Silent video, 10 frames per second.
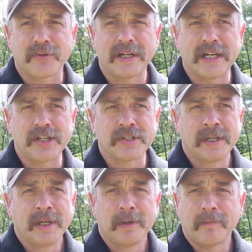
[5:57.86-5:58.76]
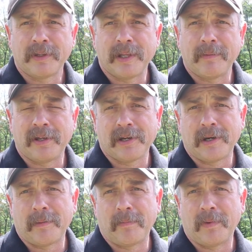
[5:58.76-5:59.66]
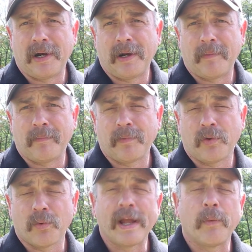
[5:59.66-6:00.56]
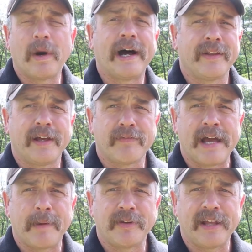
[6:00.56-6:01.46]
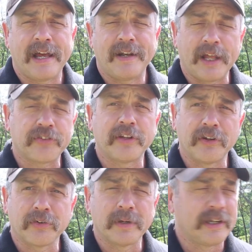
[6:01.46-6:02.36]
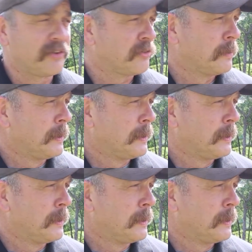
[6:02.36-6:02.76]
trees, but they become great wildlife habitat, nesting trees.